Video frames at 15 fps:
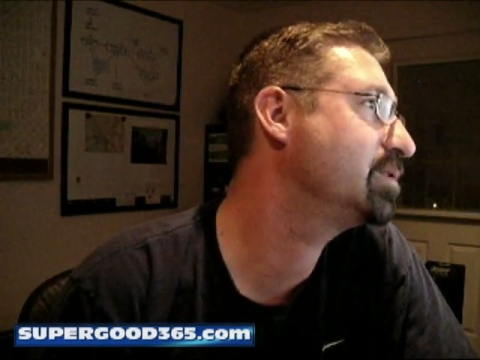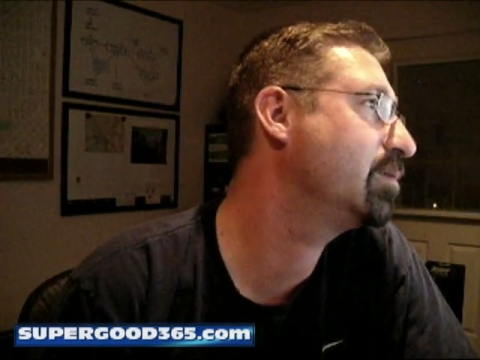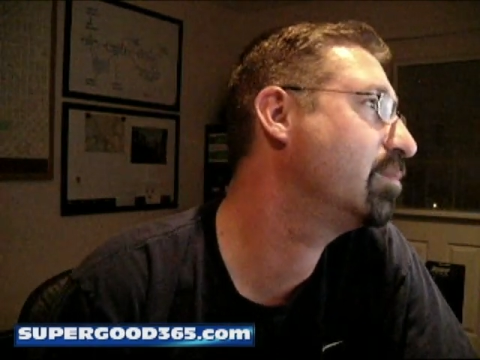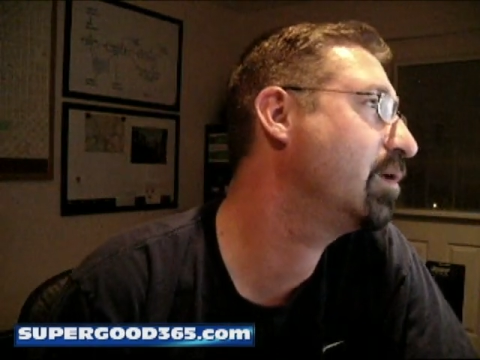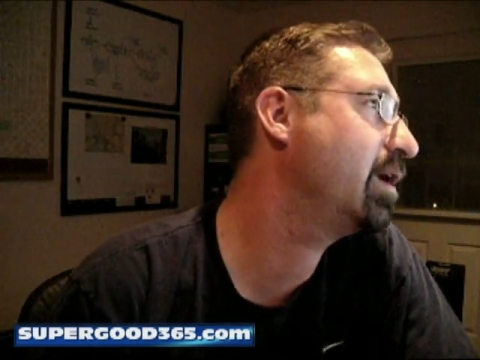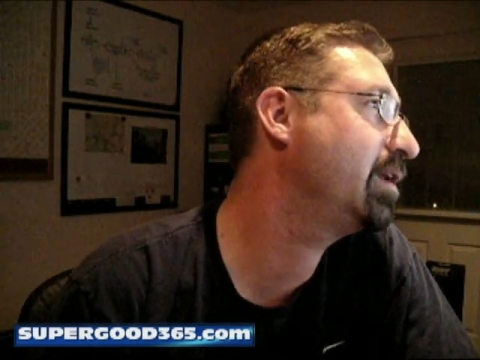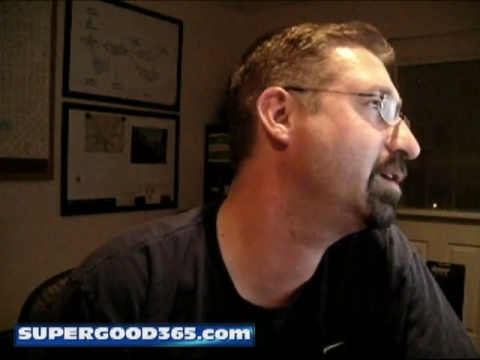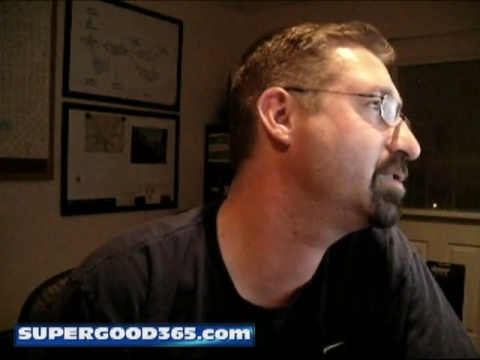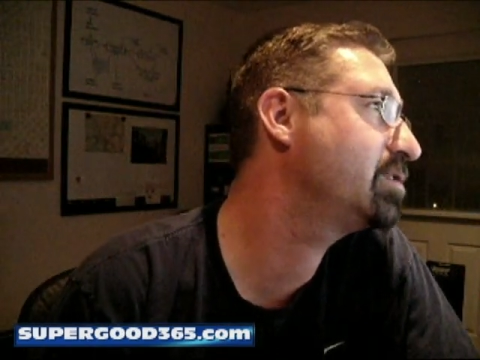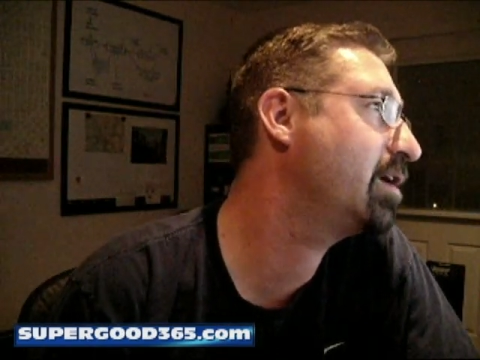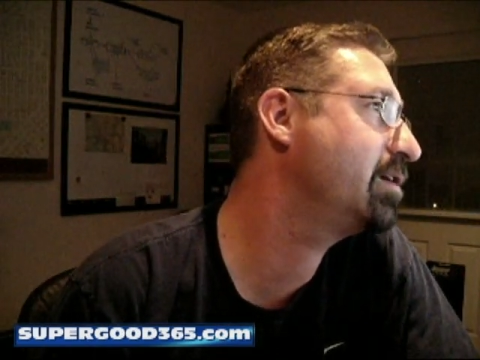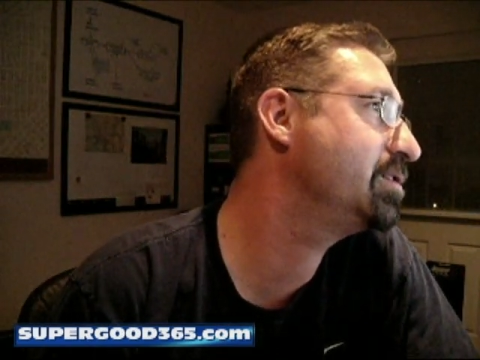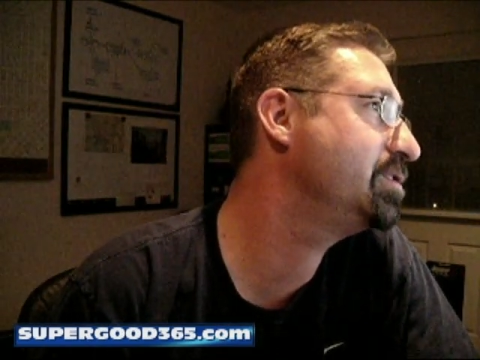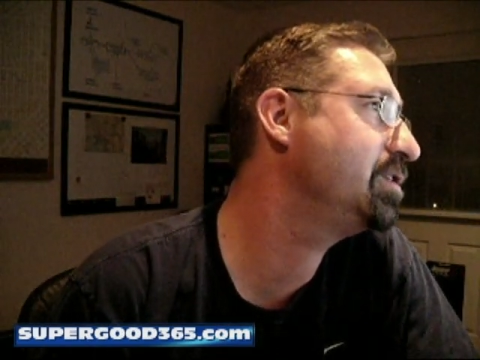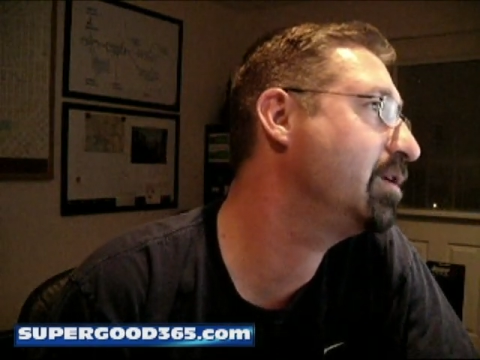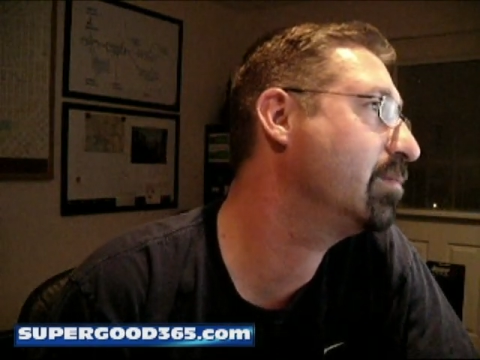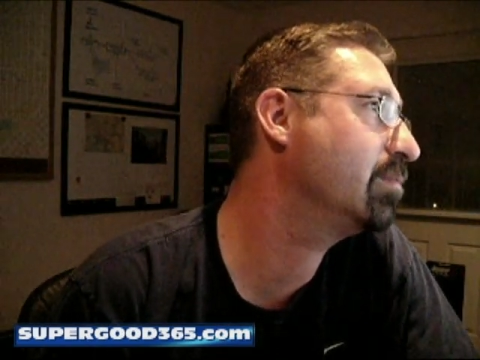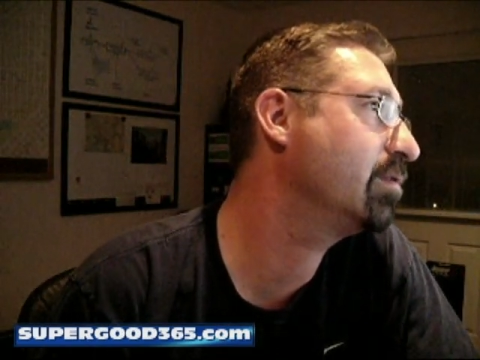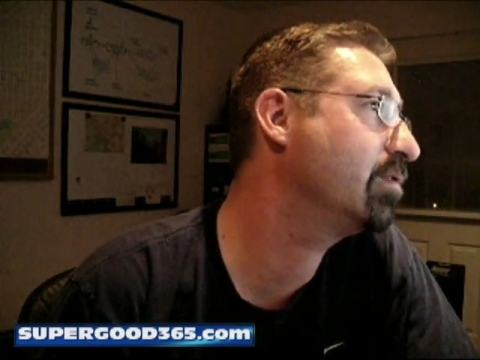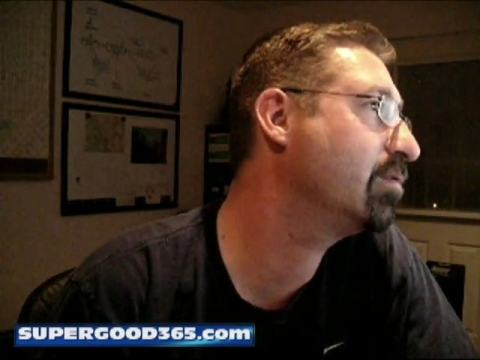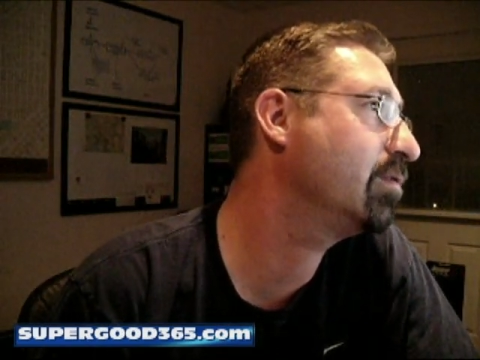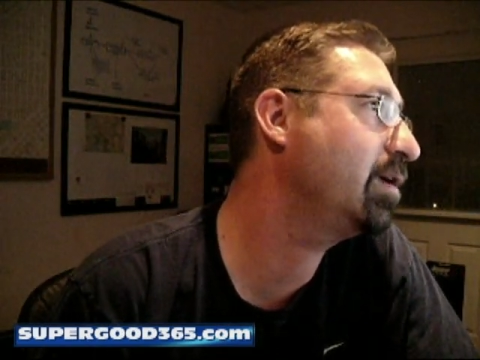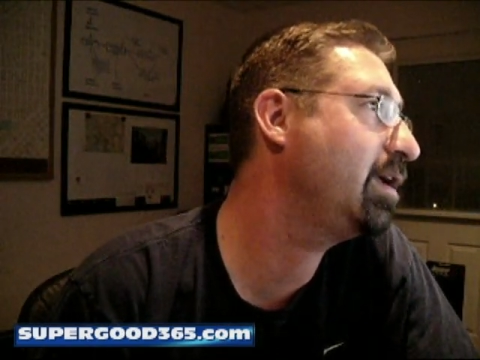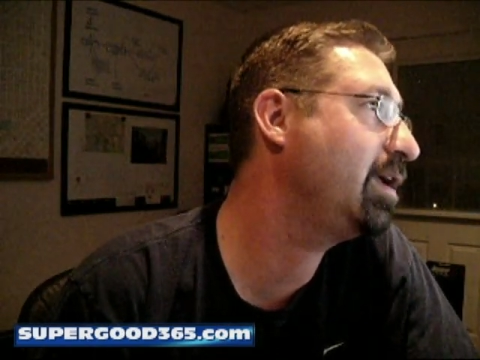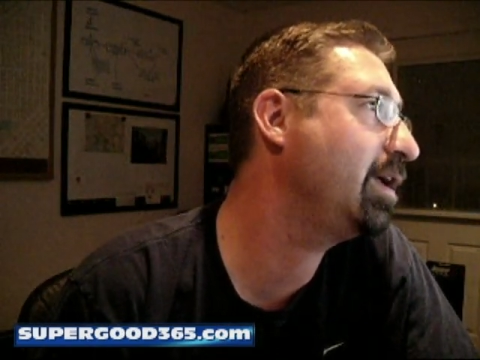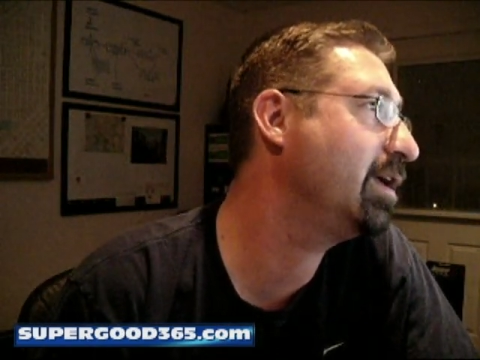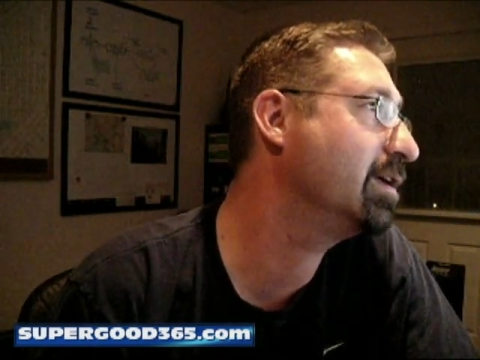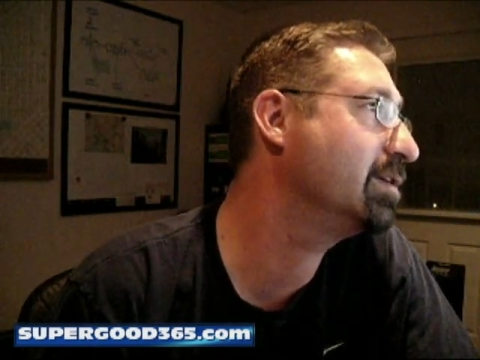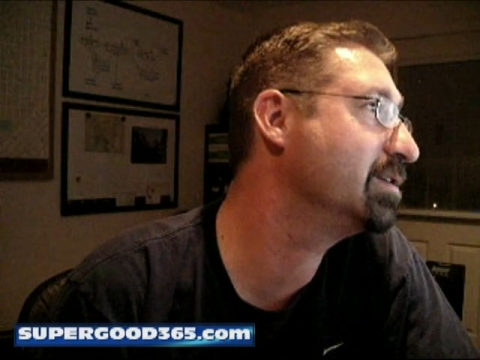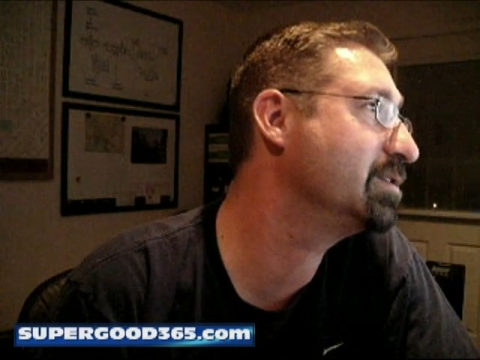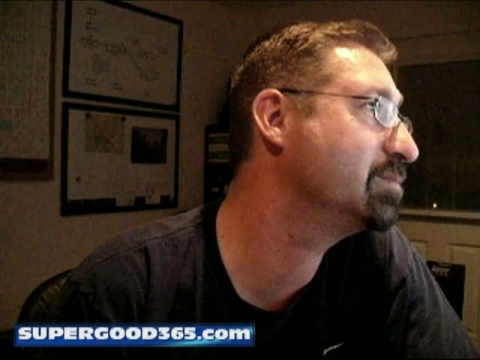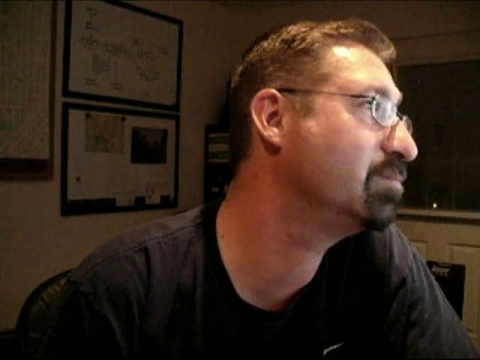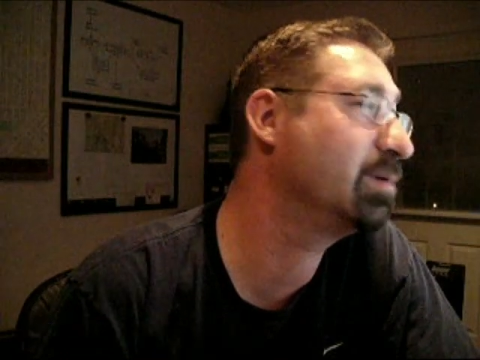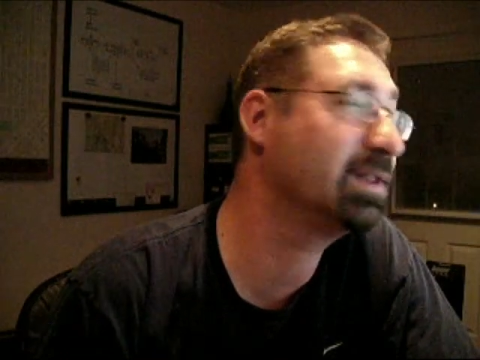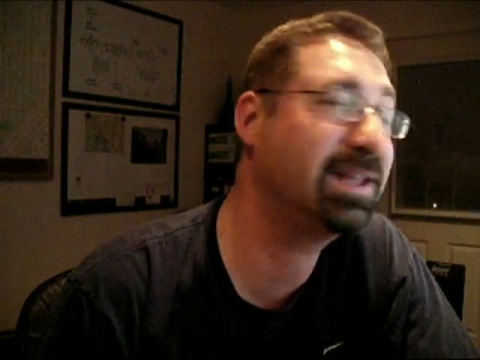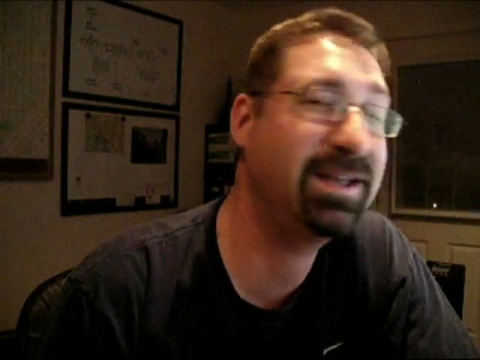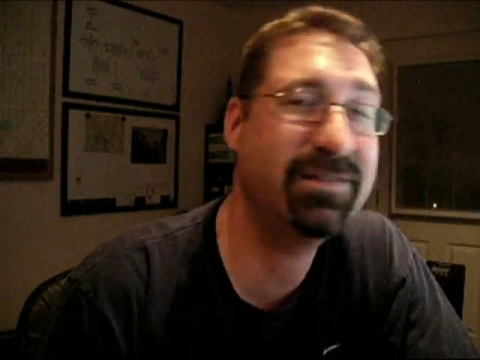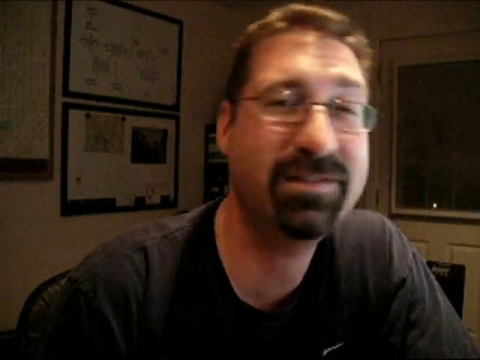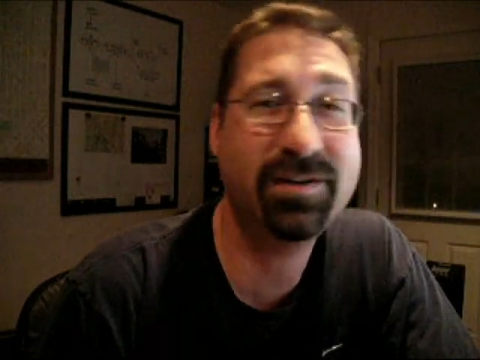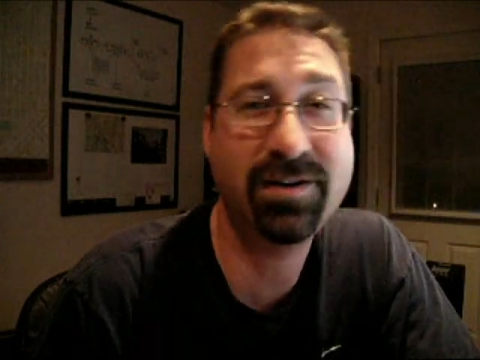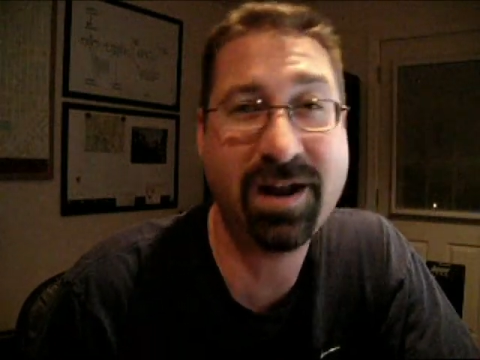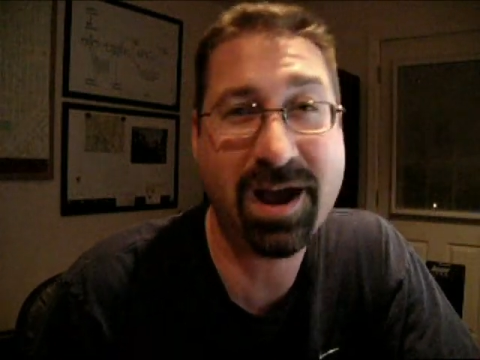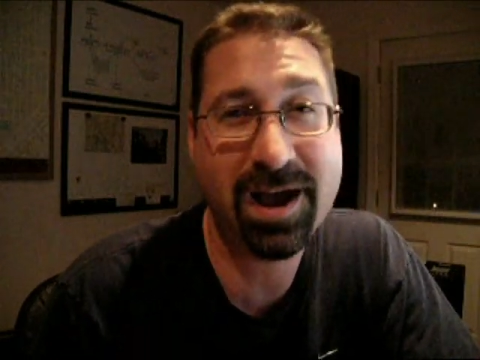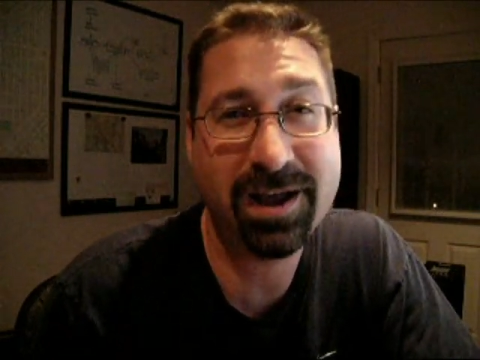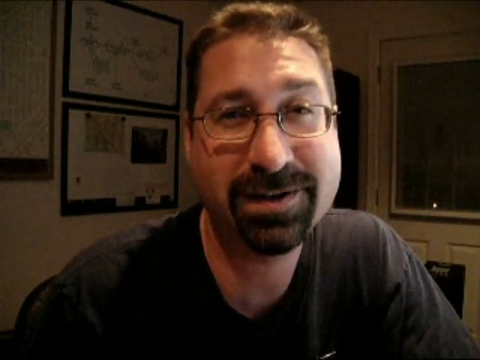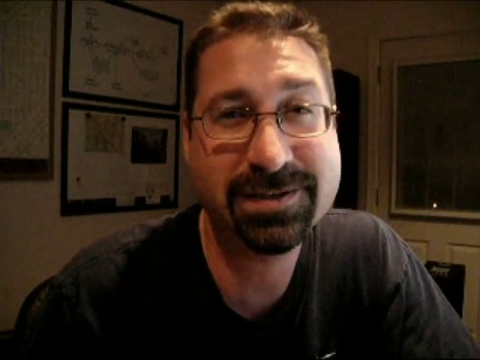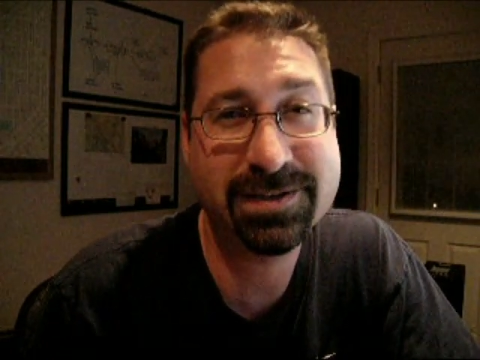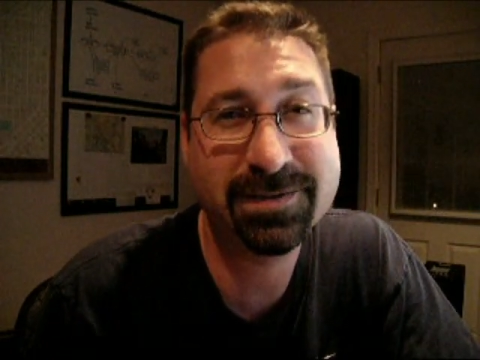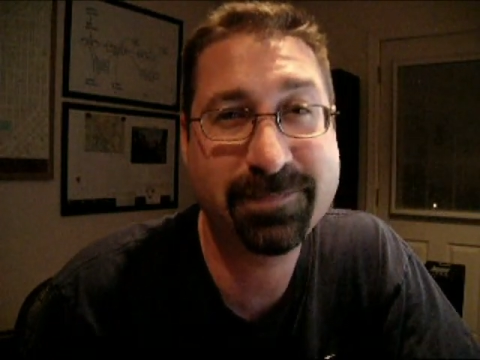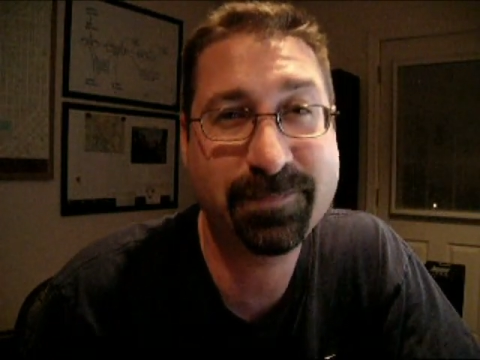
So branding strategy number three is, believe it or not,